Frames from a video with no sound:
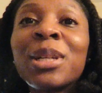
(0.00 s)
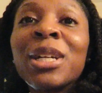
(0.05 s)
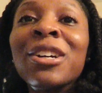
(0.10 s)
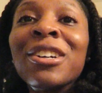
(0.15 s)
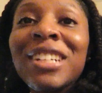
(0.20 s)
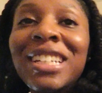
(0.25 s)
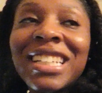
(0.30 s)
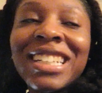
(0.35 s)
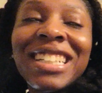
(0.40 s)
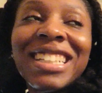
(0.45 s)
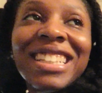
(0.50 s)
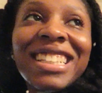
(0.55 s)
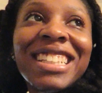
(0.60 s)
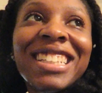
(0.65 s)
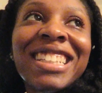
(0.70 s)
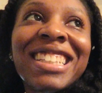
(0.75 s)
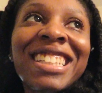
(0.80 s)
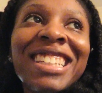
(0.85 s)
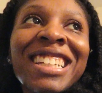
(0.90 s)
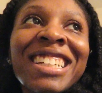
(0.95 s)
period.
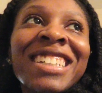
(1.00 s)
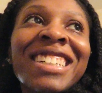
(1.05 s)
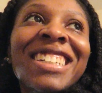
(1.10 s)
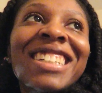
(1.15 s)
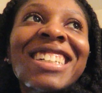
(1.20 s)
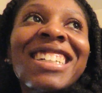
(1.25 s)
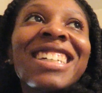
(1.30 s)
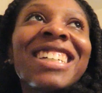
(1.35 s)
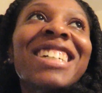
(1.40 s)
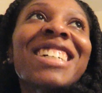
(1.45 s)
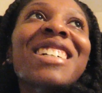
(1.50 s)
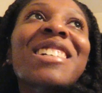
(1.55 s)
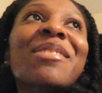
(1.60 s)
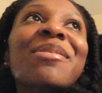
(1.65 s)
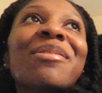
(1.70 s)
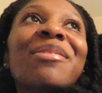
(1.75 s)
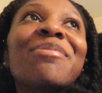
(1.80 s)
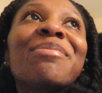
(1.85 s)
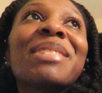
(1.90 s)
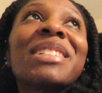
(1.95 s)

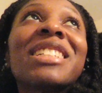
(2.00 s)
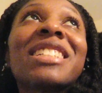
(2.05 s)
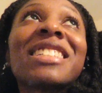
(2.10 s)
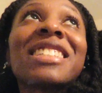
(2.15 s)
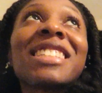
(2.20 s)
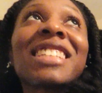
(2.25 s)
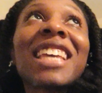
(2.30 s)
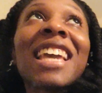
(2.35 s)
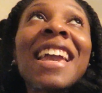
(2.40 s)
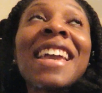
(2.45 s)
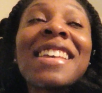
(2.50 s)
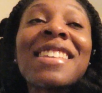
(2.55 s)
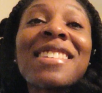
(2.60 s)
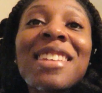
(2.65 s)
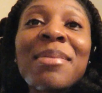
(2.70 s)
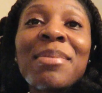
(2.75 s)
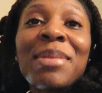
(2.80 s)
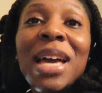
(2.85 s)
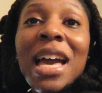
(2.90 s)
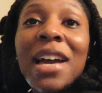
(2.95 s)
but just in case,
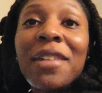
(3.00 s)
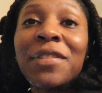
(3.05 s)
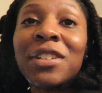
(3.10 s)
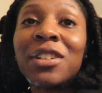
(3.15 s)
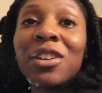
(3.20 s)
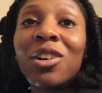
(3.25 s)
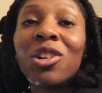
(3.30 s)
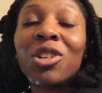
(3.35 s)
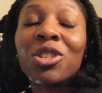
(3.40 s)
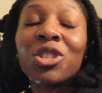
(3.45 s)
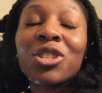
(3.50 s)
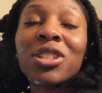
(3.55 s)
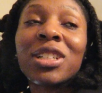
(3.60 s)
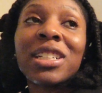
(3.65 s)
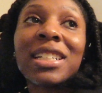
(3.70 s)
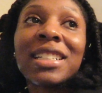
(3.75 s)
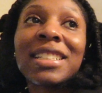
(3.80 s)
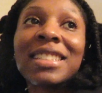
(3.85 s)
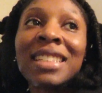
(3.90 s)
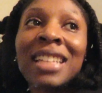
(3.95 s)
I'm gonna have an
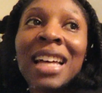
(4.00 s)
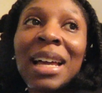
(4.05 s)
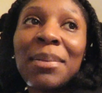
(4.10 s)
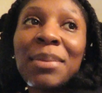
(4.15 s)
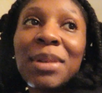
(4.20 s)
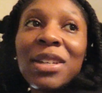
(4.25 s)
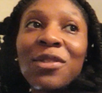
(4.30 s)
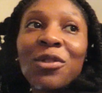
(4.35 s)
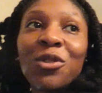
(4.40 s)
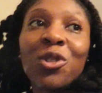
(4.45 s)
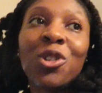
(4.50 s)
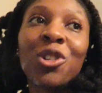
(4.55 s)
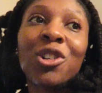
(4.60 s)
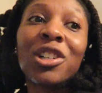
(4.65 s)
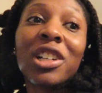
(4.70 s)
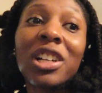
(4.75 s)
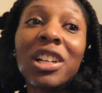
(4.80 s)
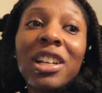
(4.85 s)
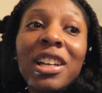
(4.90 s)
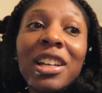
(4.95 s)
alternate assignment
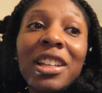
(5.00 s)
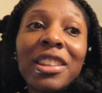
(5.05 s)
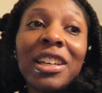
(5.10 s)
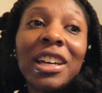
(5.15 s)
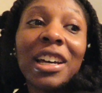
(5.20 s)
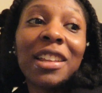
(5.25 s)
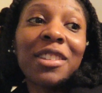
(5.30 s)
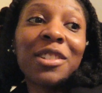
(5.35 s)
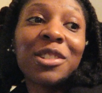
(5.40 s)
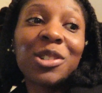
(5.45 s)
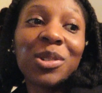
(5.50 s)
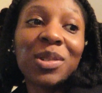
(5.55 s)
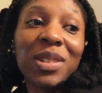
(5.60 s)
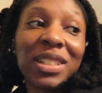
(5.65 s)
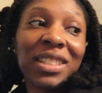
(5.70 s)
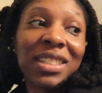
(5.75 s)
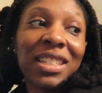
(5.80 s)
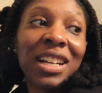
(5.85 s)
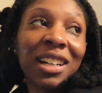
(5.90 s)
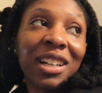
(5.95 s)
for the other
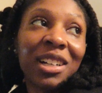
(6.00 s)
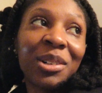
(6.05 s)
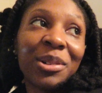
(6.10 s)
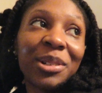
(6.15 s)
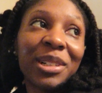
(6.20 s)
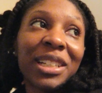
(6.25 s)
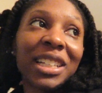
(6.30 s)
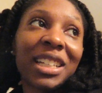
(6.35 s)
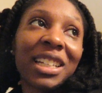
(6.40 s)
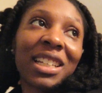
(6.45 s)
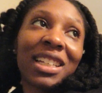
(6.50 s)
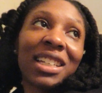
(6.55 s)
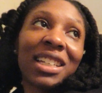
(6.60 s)
students not going.